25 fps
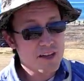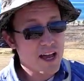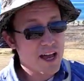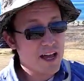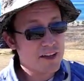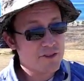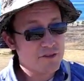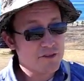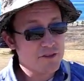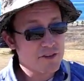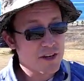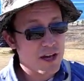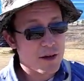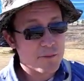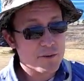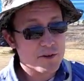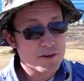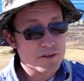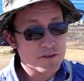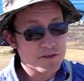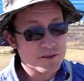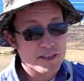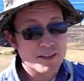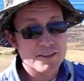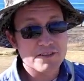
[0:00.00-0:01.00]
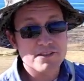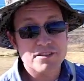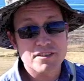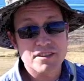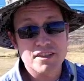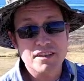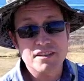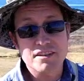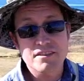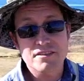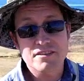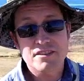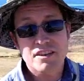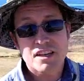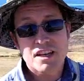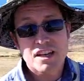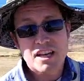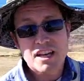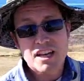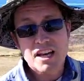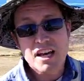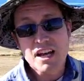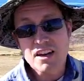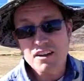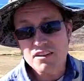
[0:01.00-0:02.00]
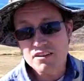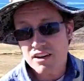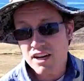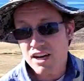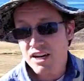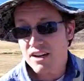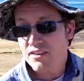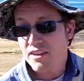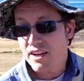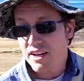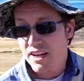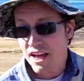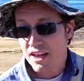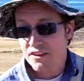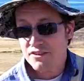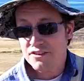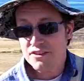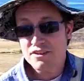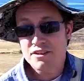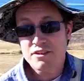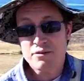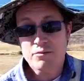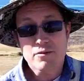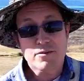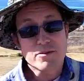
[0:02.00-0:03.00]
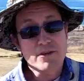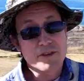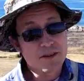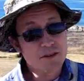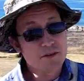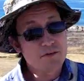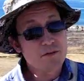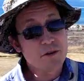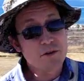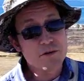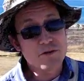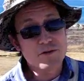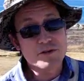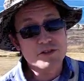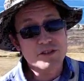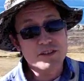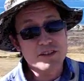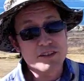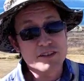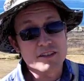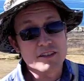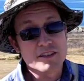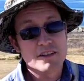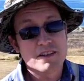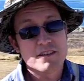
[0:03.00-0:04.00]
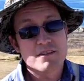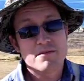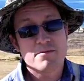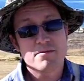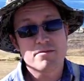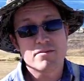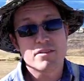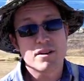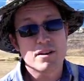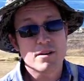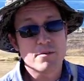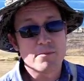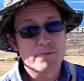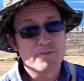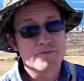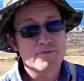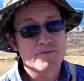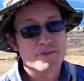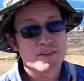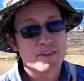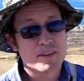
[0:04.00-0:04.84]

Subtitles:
astronomical densities, and a lot of that has to do with the erosion from